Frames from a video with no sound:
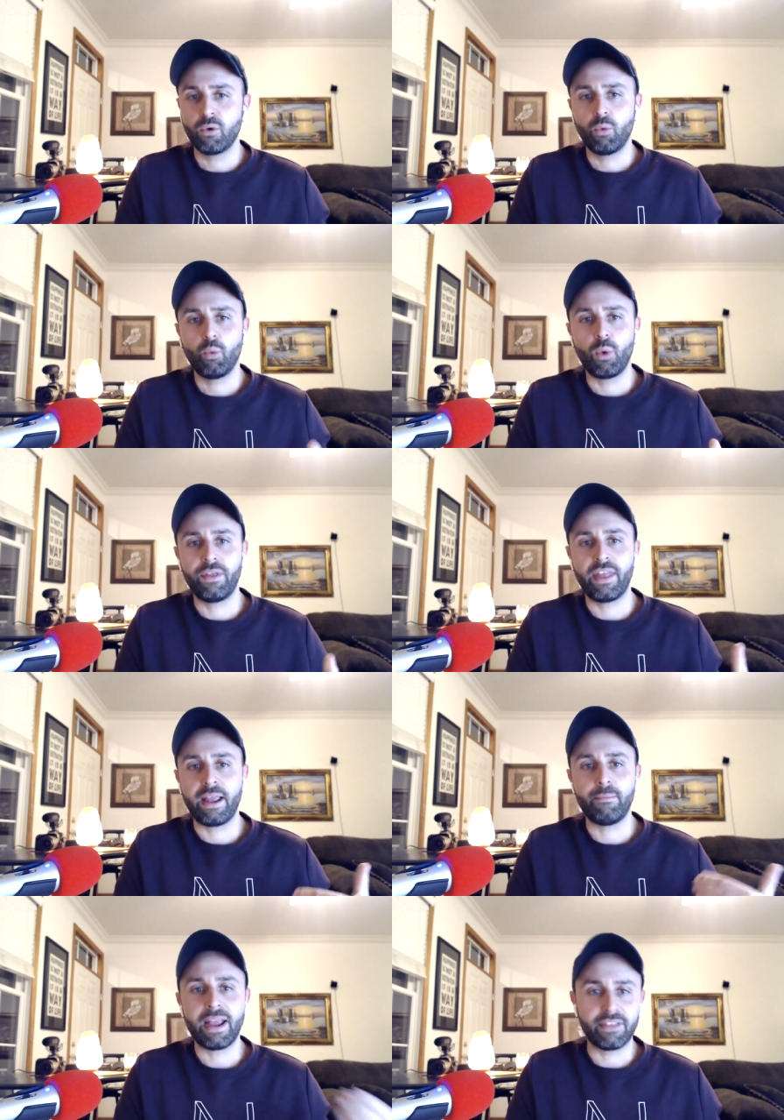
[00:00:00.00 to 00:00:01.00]
when they
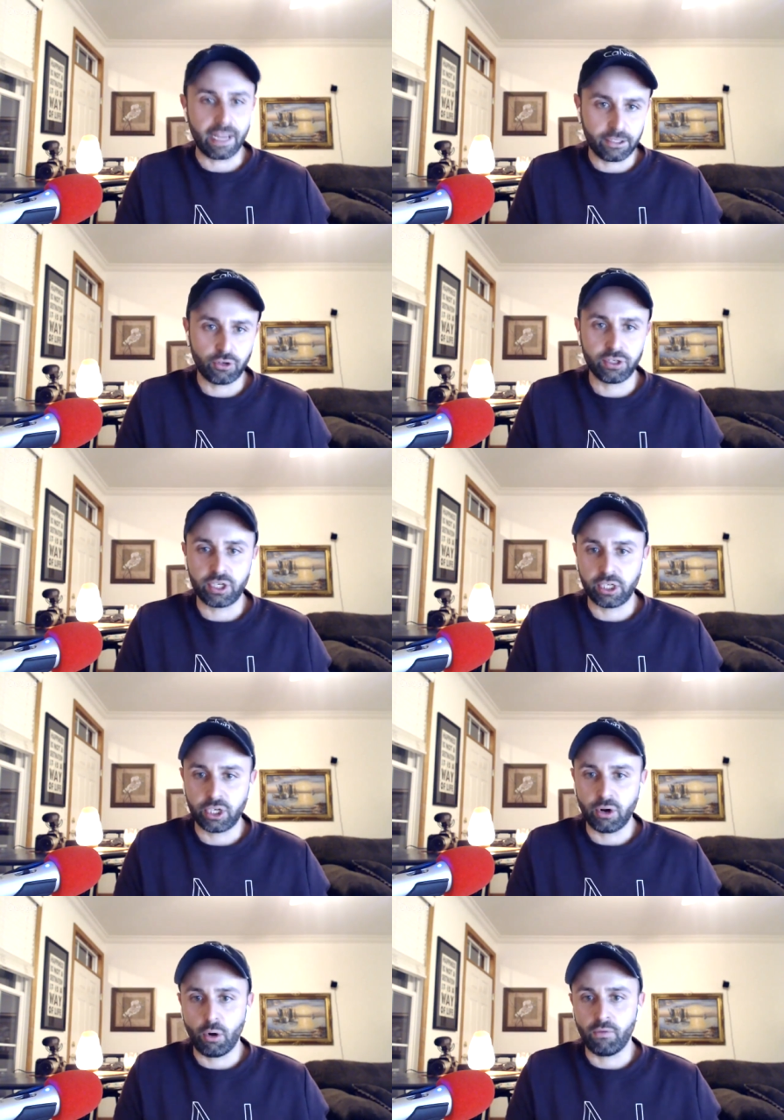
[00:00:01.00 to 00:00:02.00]
make that transition
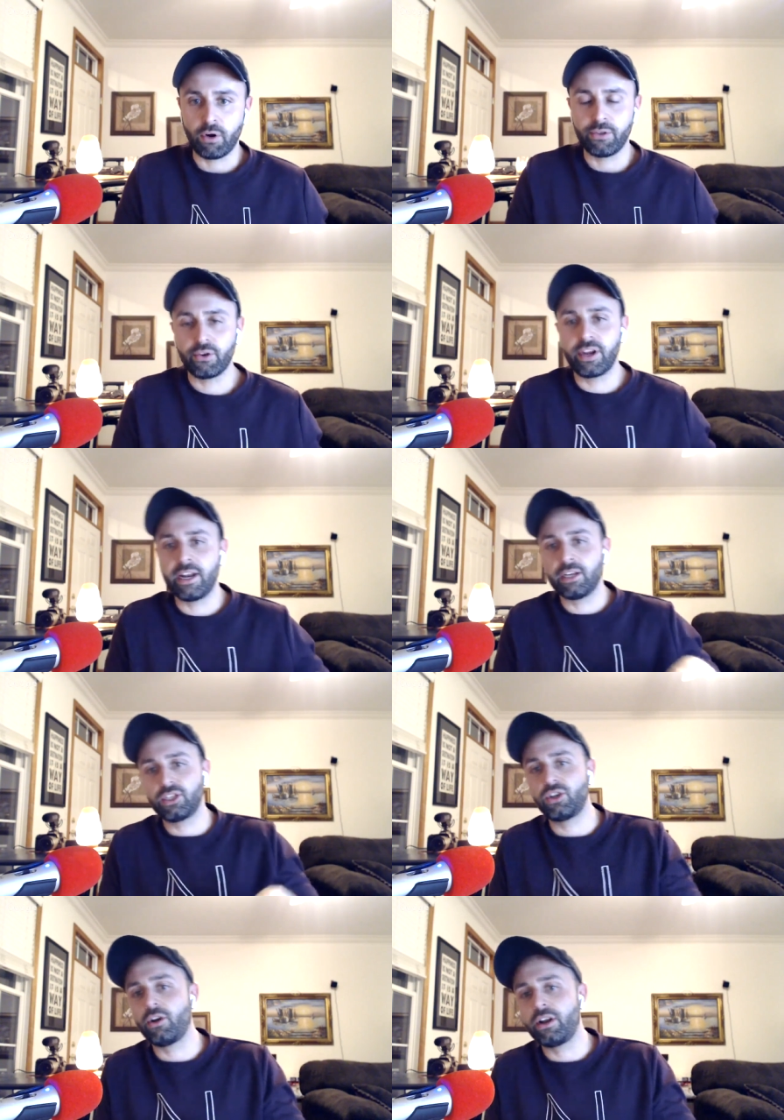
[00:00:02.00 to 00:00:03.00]
over and they're getting
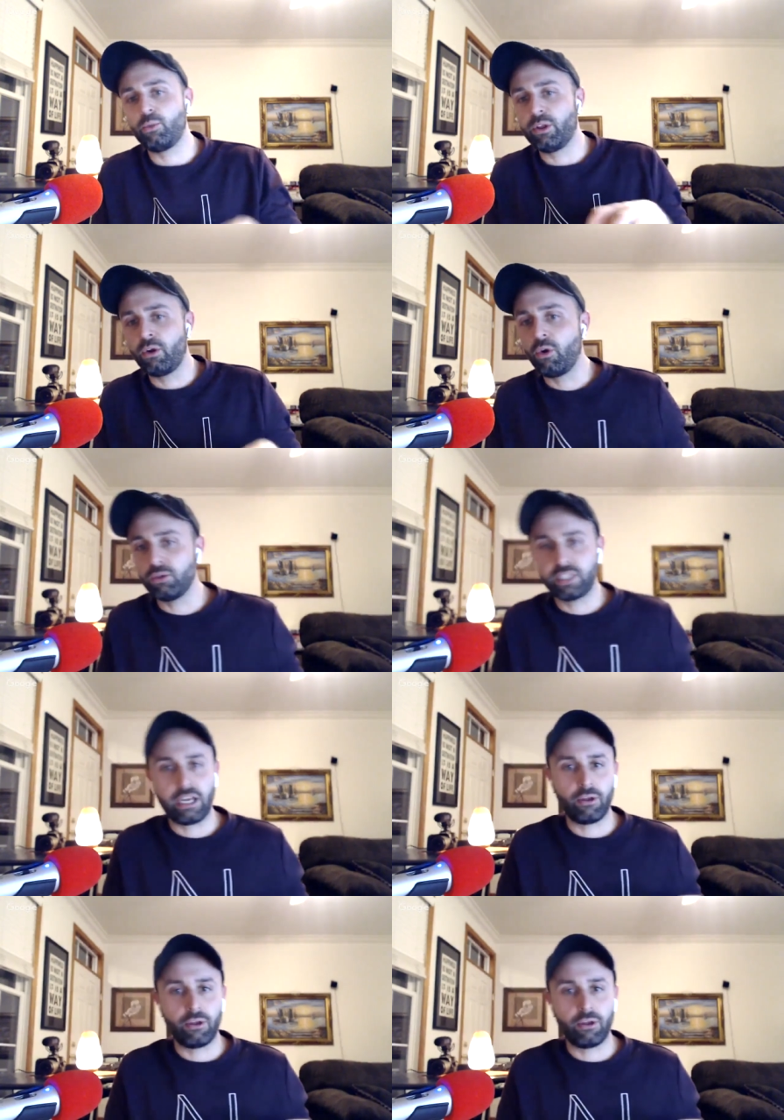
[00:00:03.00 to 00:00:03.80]
started with wholesale?